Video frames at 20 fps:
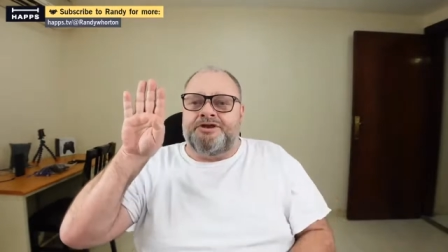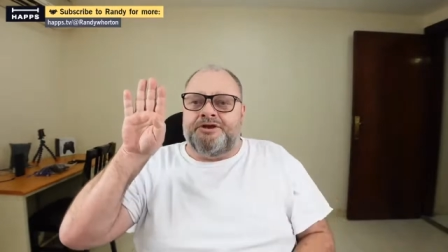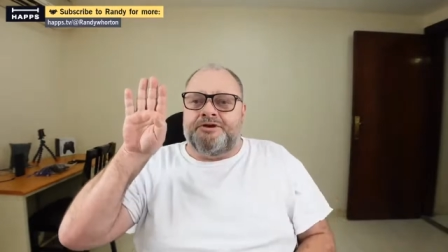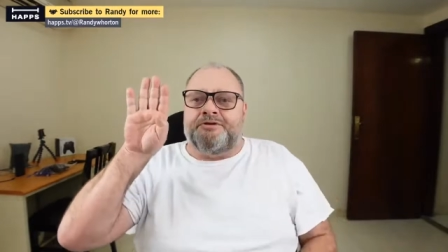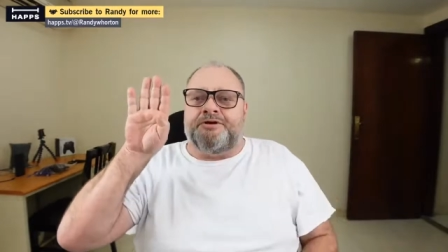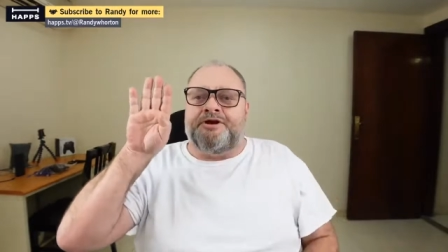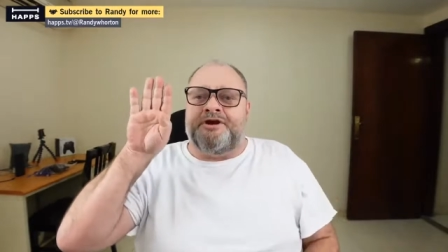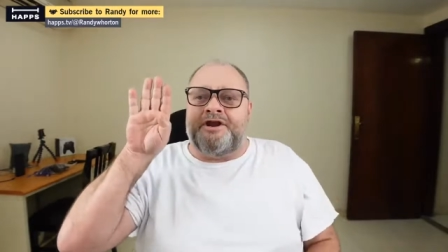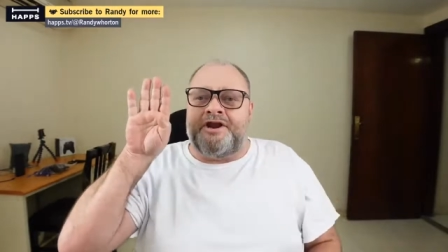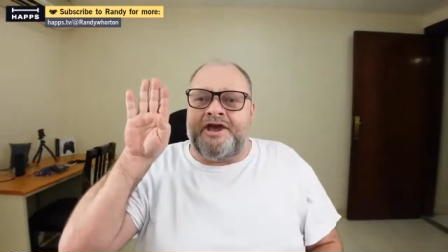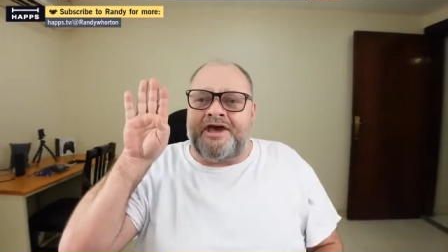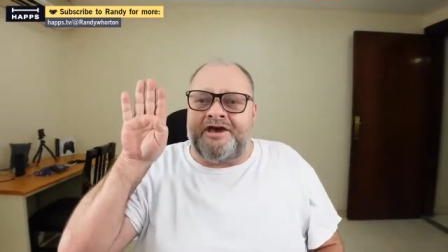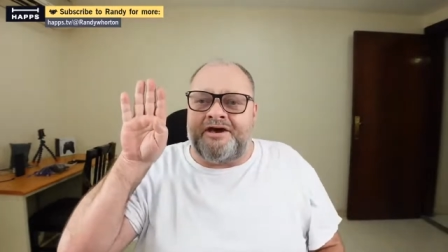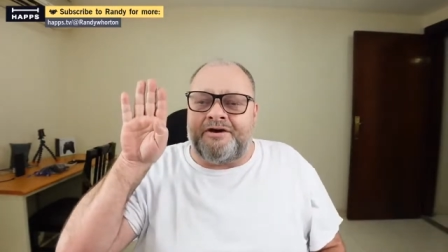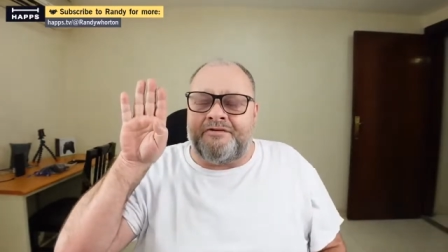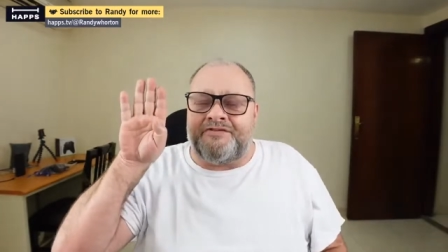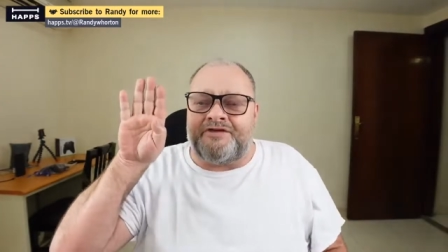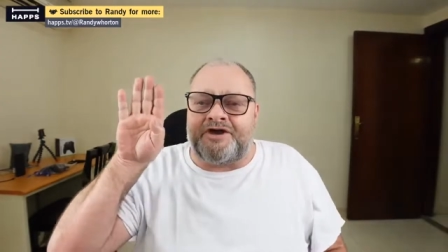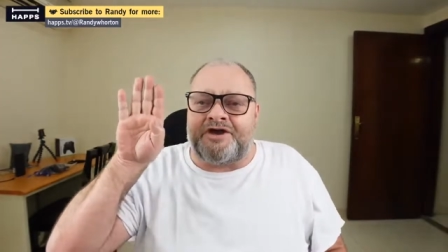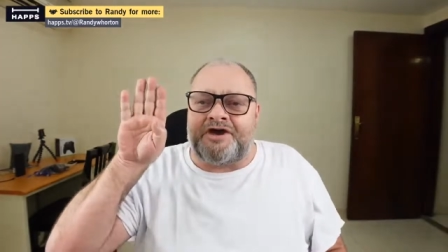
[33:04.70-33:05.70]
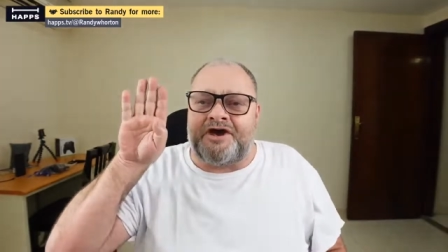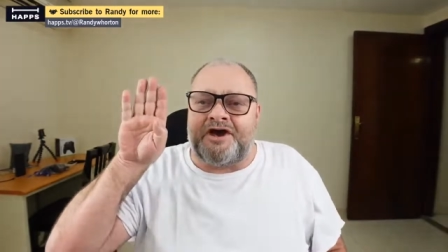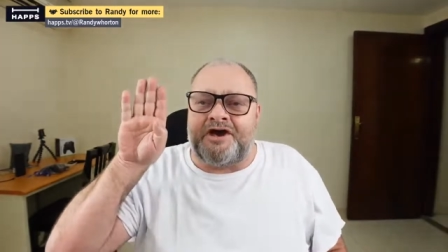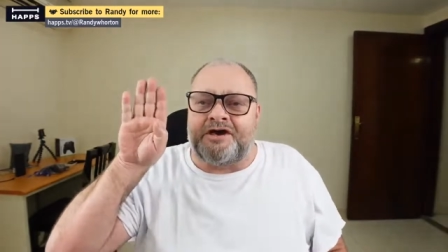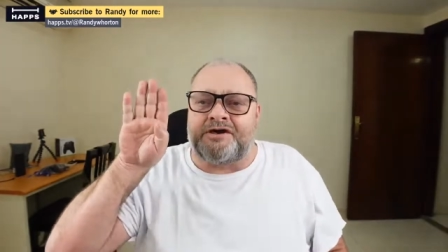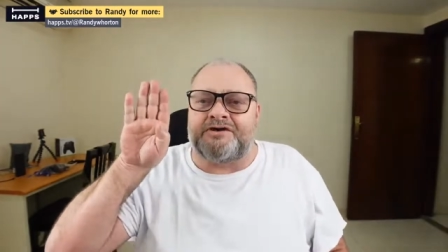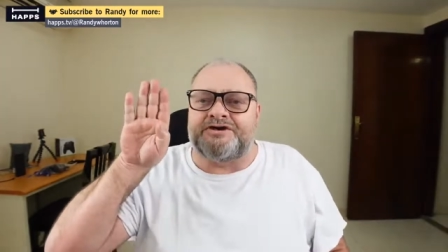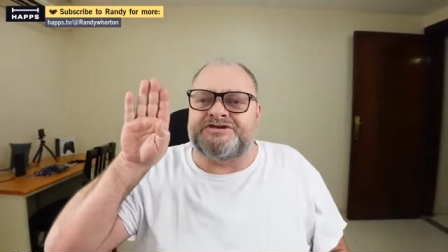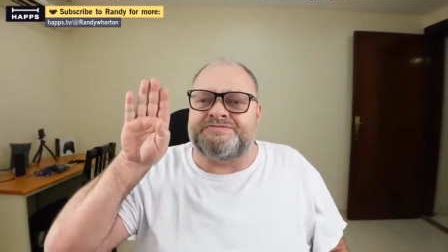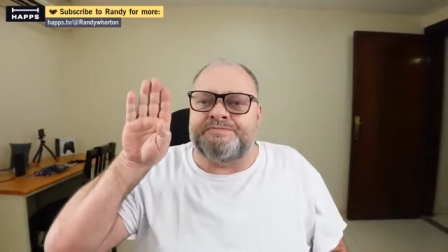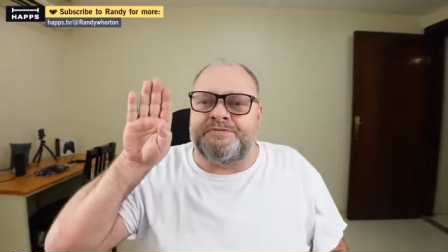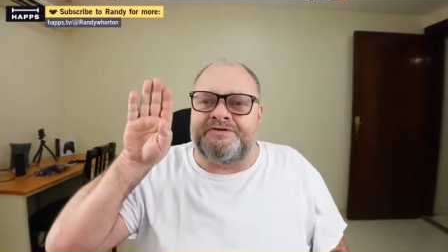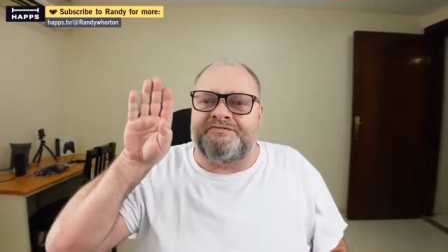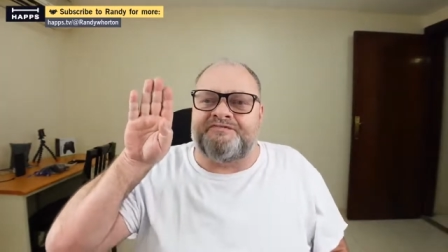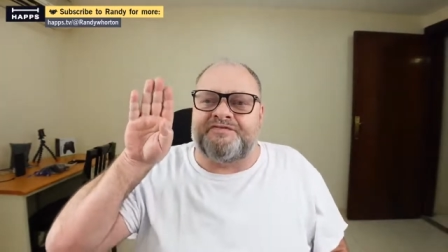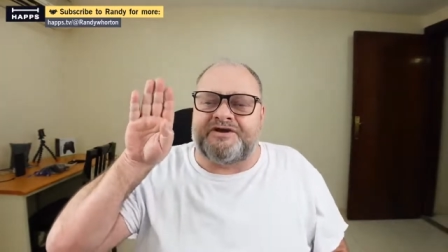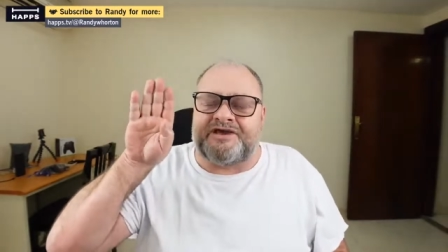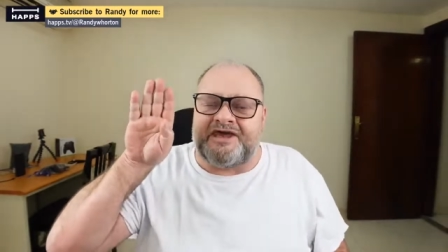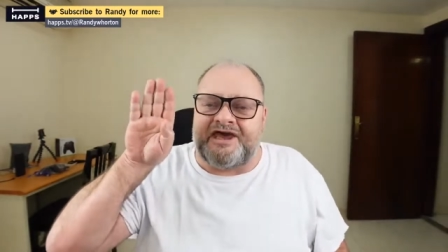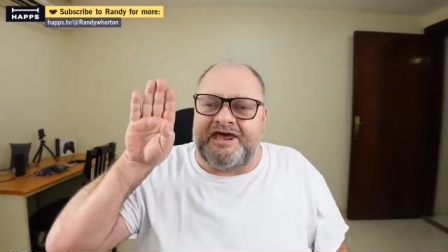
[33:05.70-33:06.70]
you are now the congressman
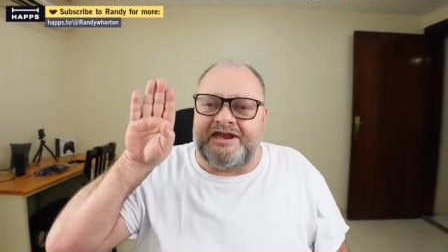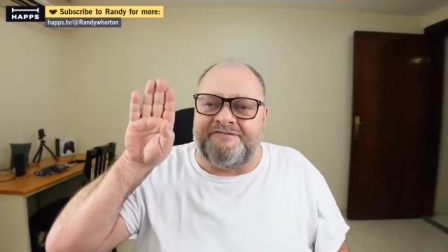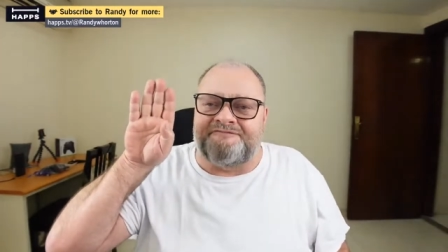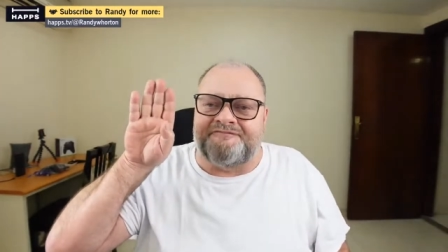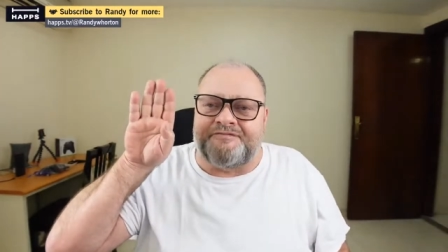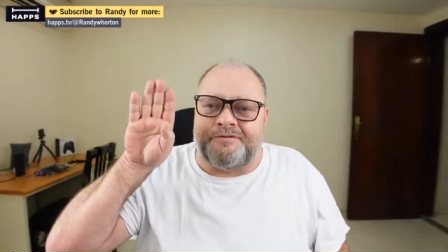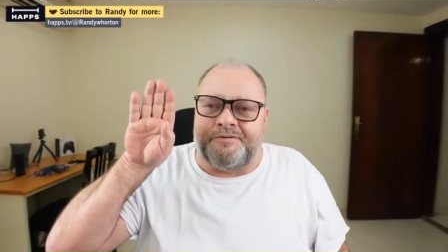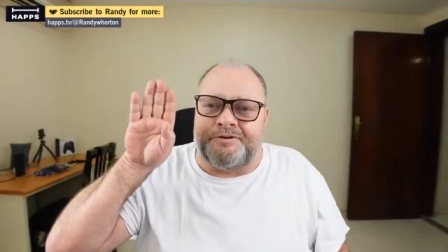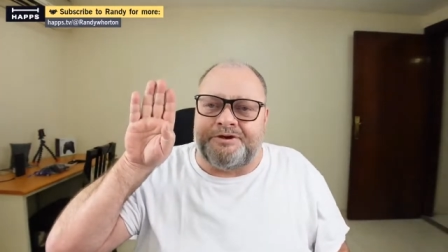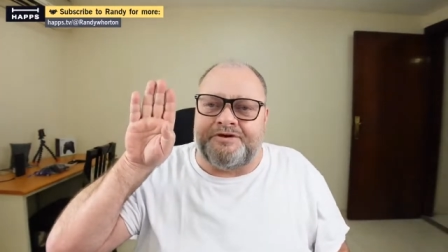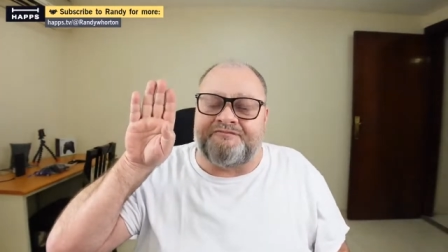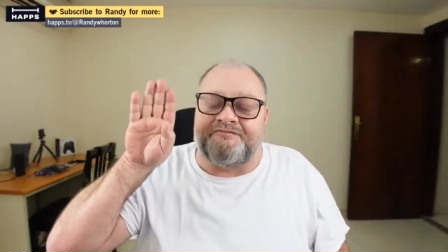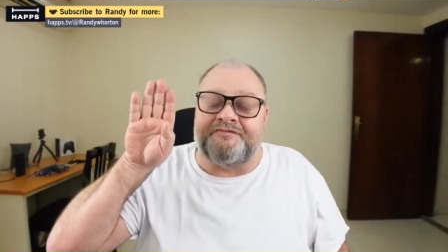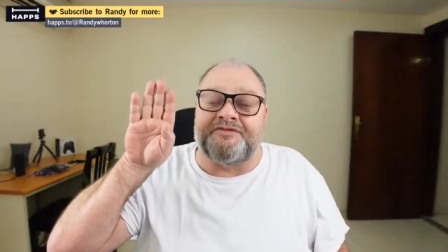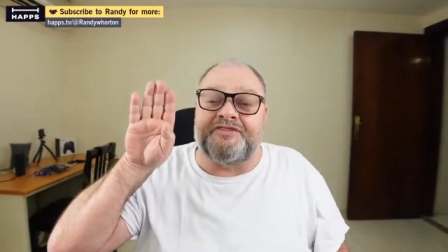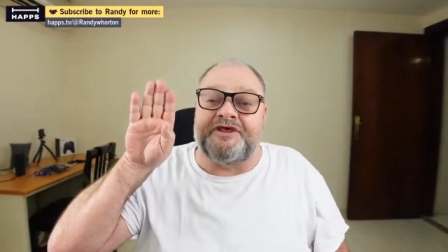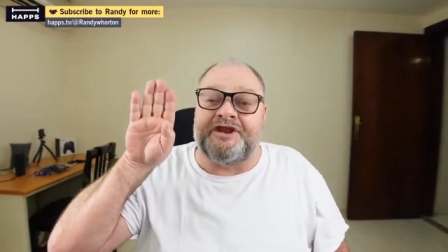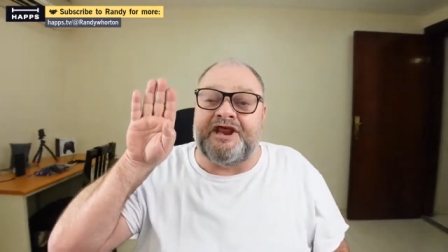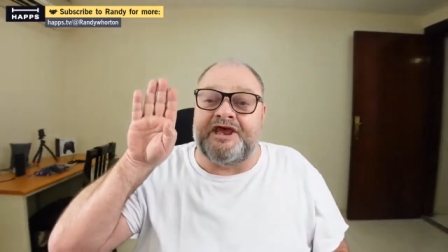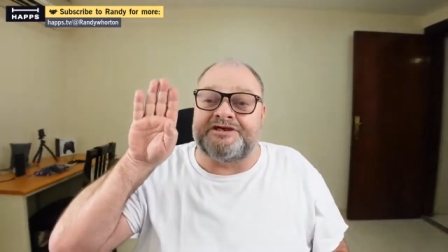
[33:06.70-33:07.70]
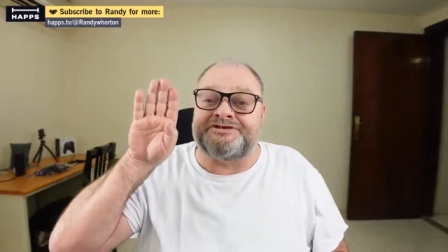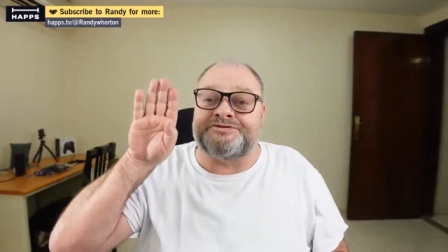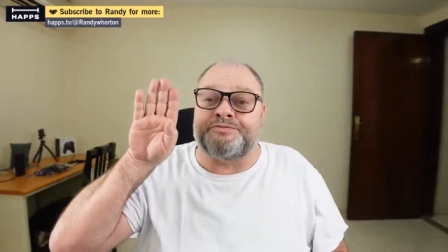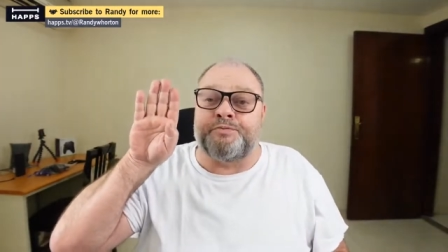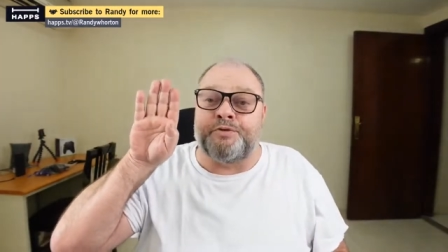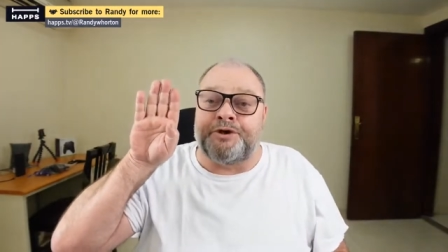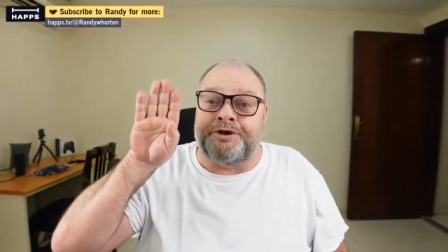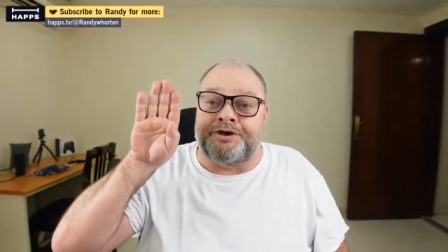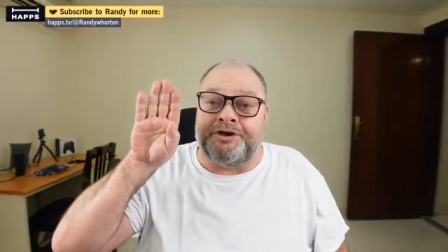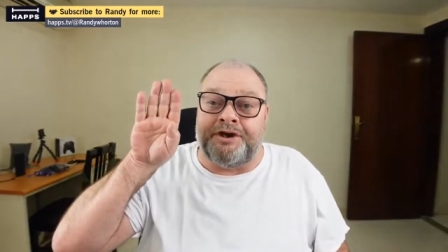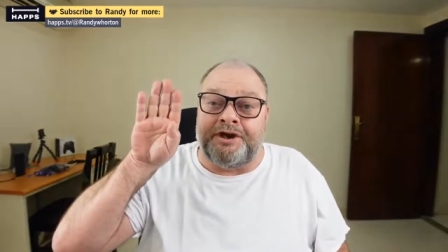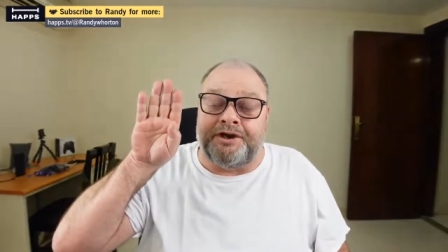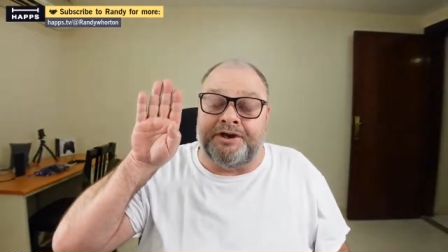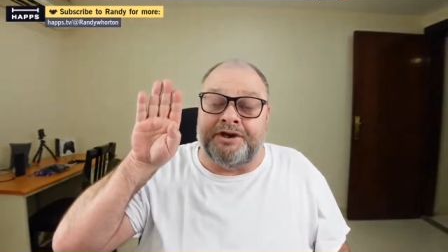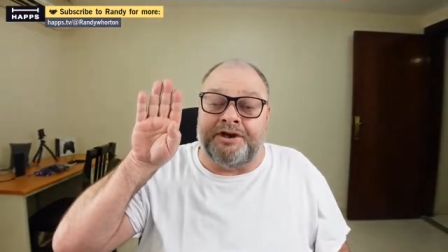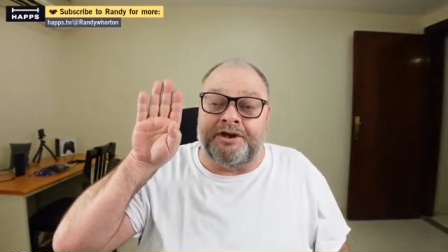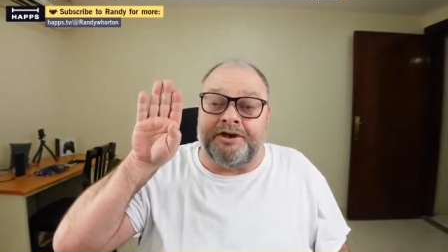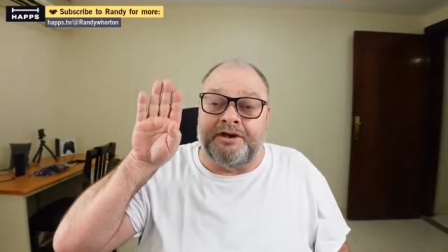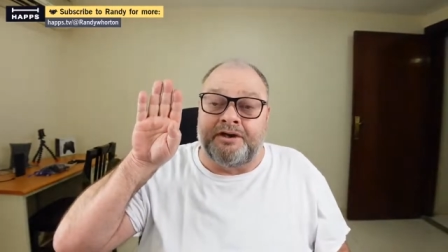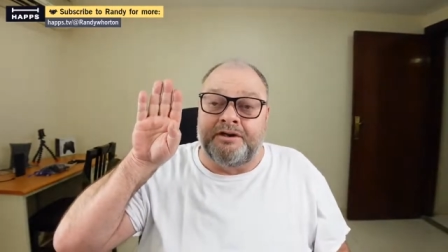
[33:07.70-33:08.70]
for California for the next 1
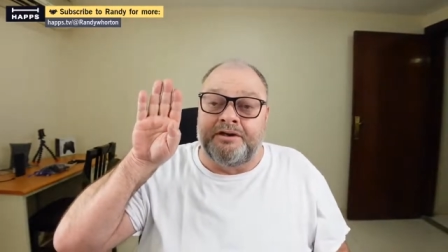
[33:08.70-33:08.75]
year.